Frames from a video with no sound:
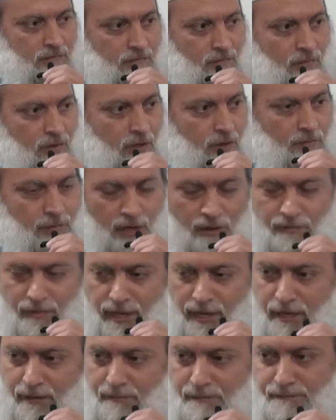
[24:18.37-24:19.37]
in my
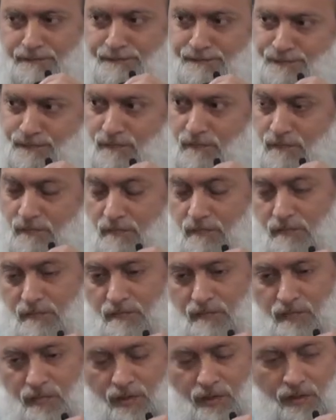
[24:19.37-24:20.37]
bed.
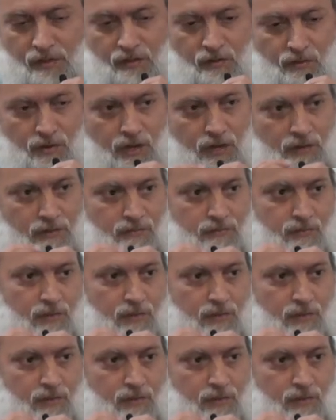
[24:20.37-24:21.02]
Well,